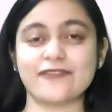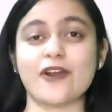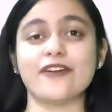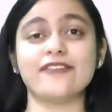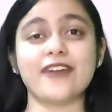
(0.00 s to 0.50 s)

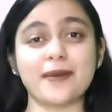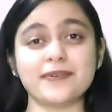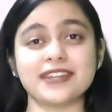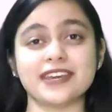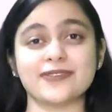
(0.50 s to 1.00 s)
For
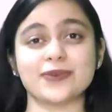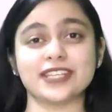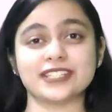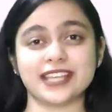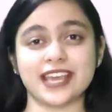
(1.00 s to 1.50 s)
feminine,
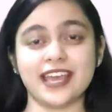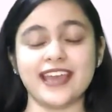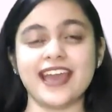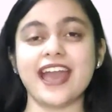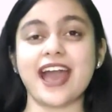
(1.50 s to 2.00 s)
we
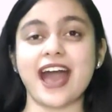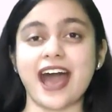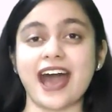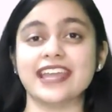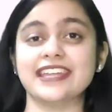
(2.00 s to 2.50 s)
say
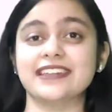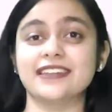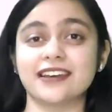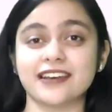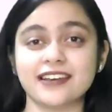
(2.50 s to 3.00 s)

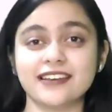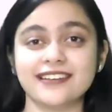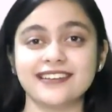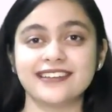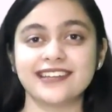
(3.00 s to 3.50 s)
eine.
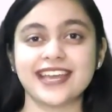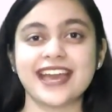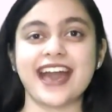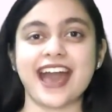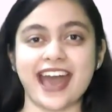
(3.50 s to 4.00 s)

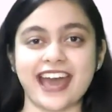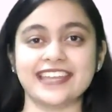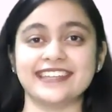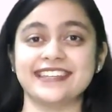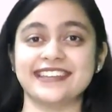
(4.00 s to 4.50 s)

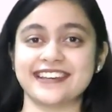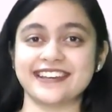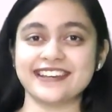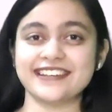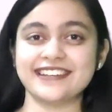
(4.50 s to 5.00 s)

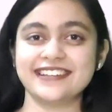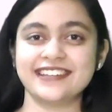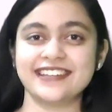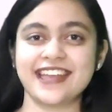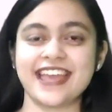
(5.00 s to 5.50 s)

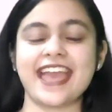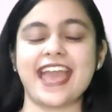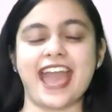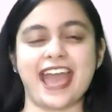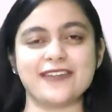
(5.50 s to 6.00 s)

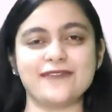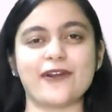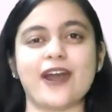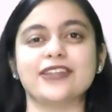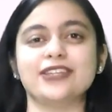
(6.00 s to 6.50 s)
And
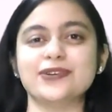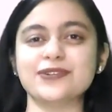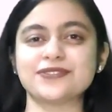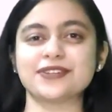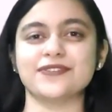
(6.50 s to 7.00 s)
for our
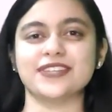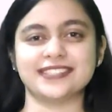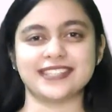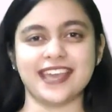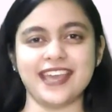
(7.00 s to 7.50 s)
neutral, we
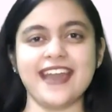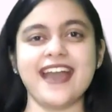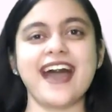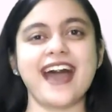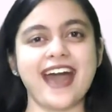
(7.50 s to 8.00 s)
say
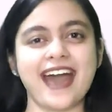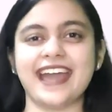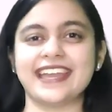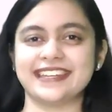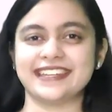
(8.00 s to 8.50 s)

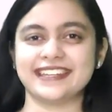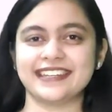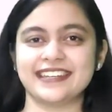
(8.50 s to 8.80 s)
ein.